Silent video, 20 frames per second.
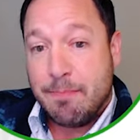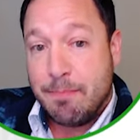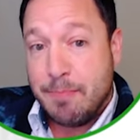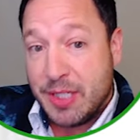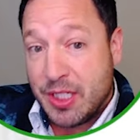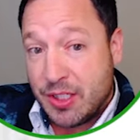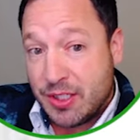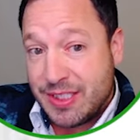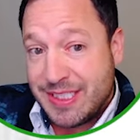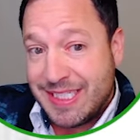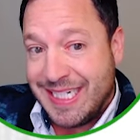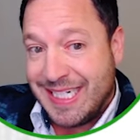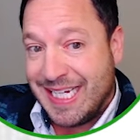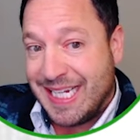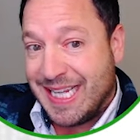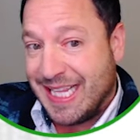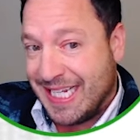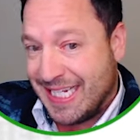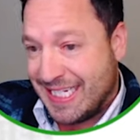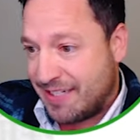building
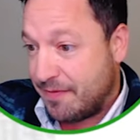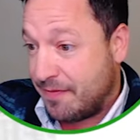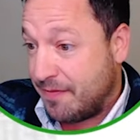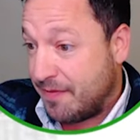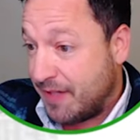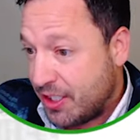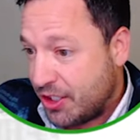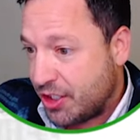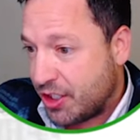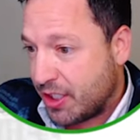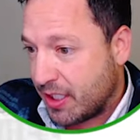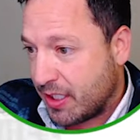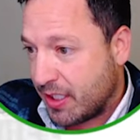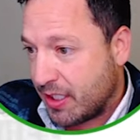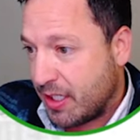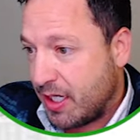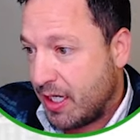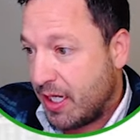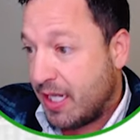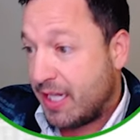this
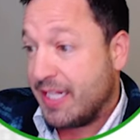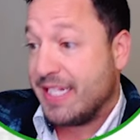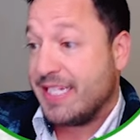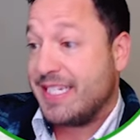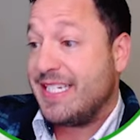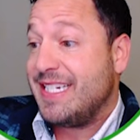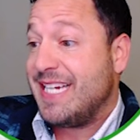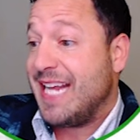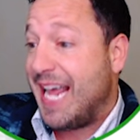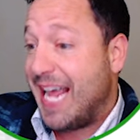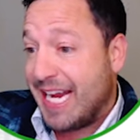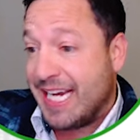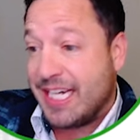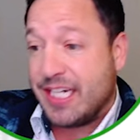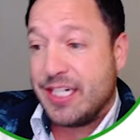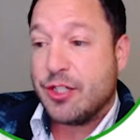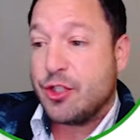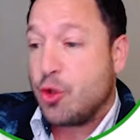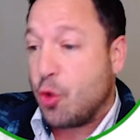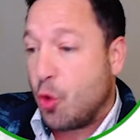vision, this 10
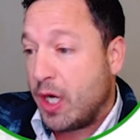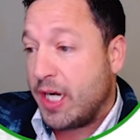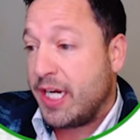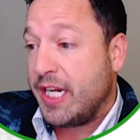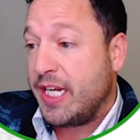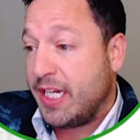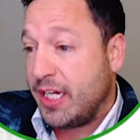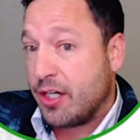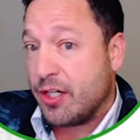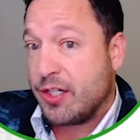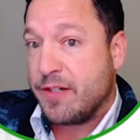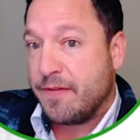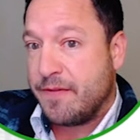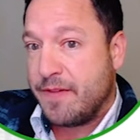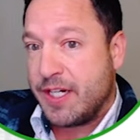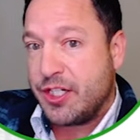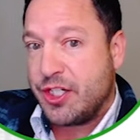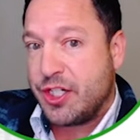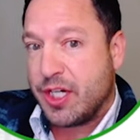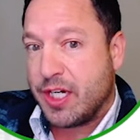to 20 year
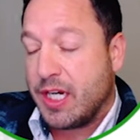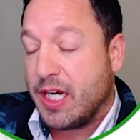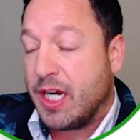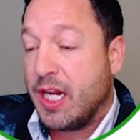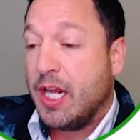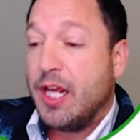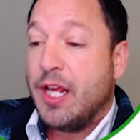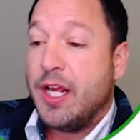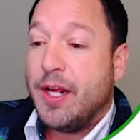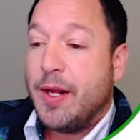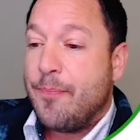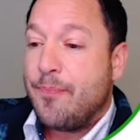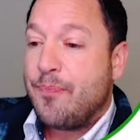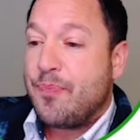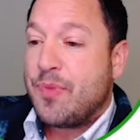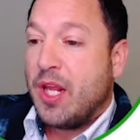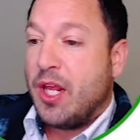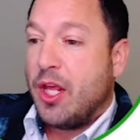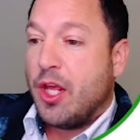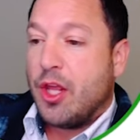division,
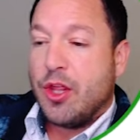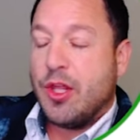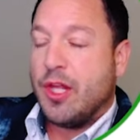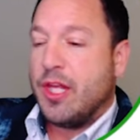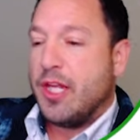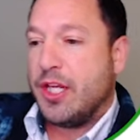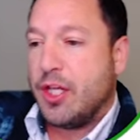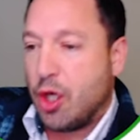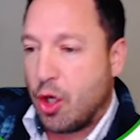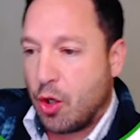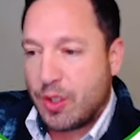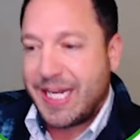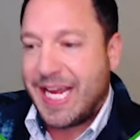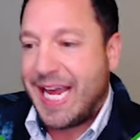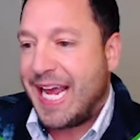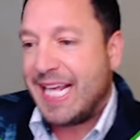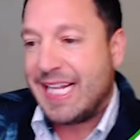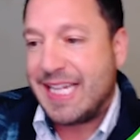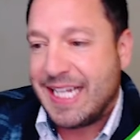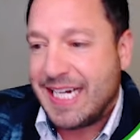
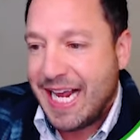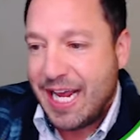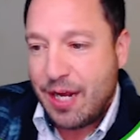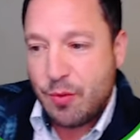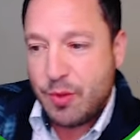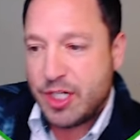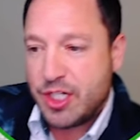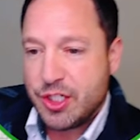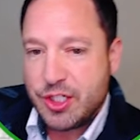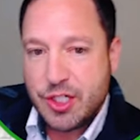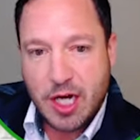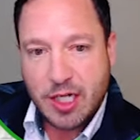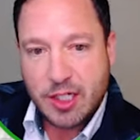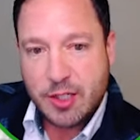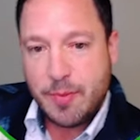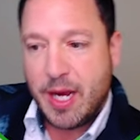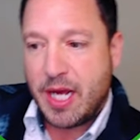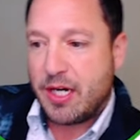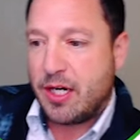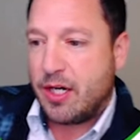KLNA, we just talked
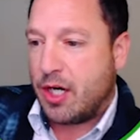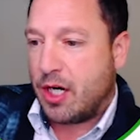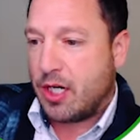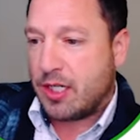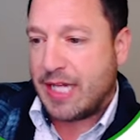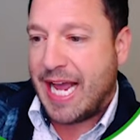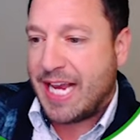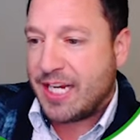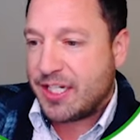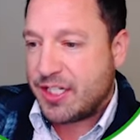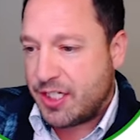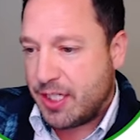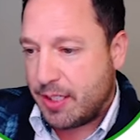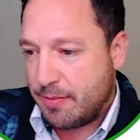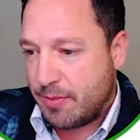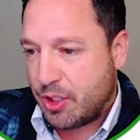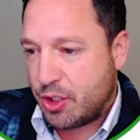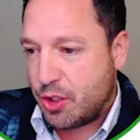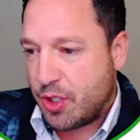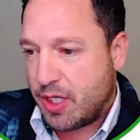about on our last
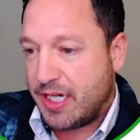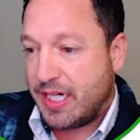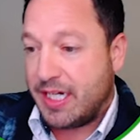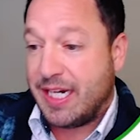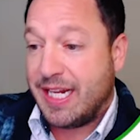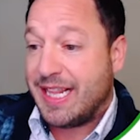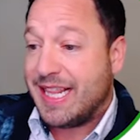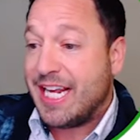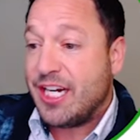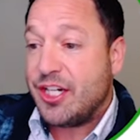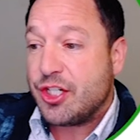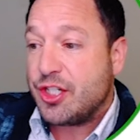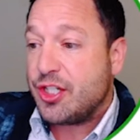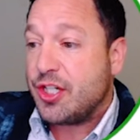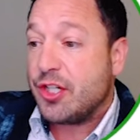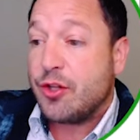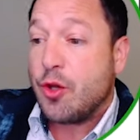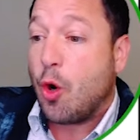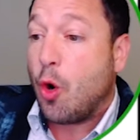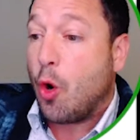Timber Trending, they just
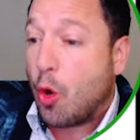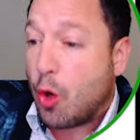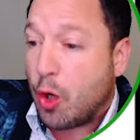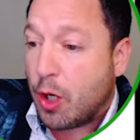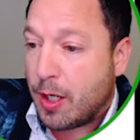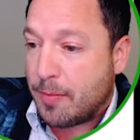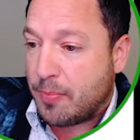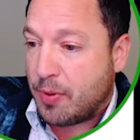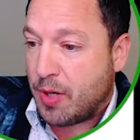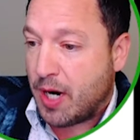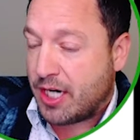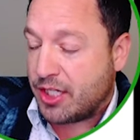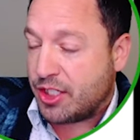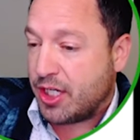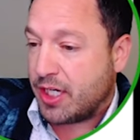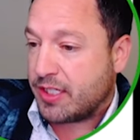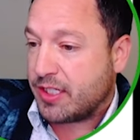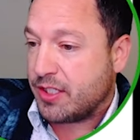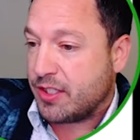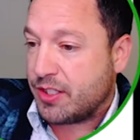did the Aura
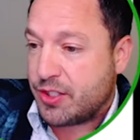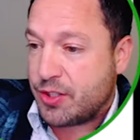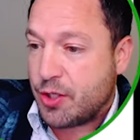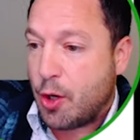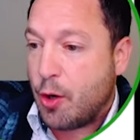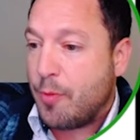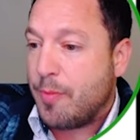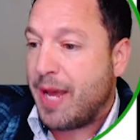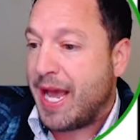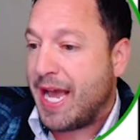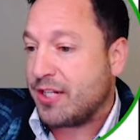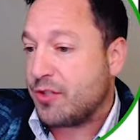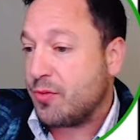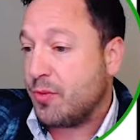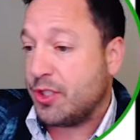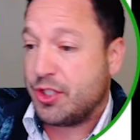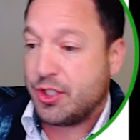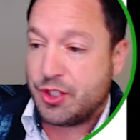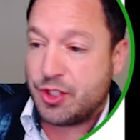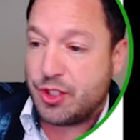project in Snowmass,
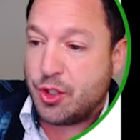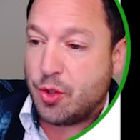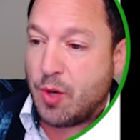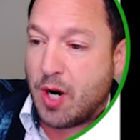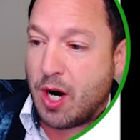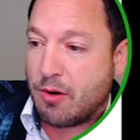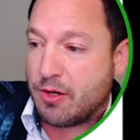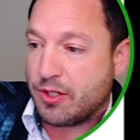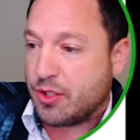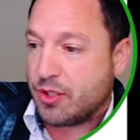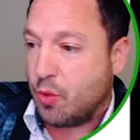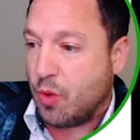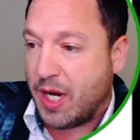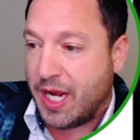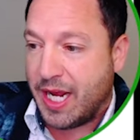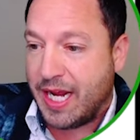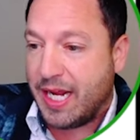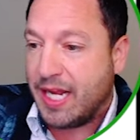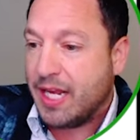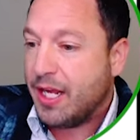which is 2 hours
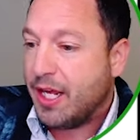away,